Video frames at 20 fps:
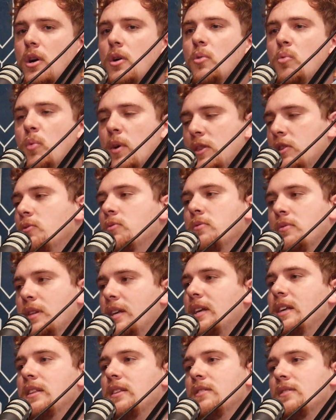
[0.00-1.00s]
when you
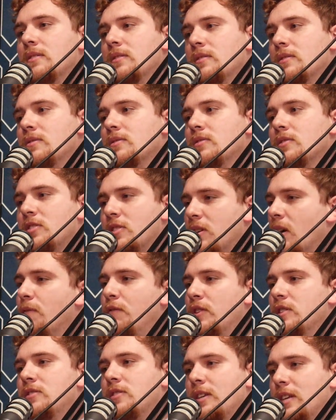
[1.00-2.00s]
need
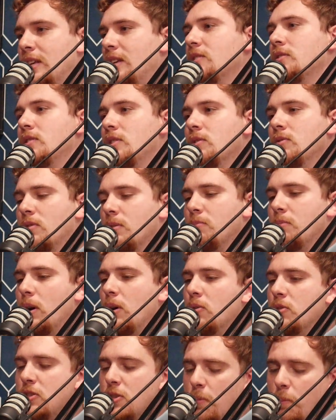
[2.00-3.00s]
something to heal you the
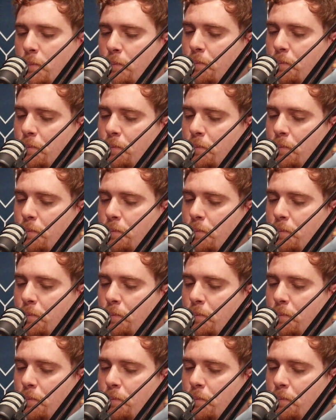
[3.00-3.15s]
most.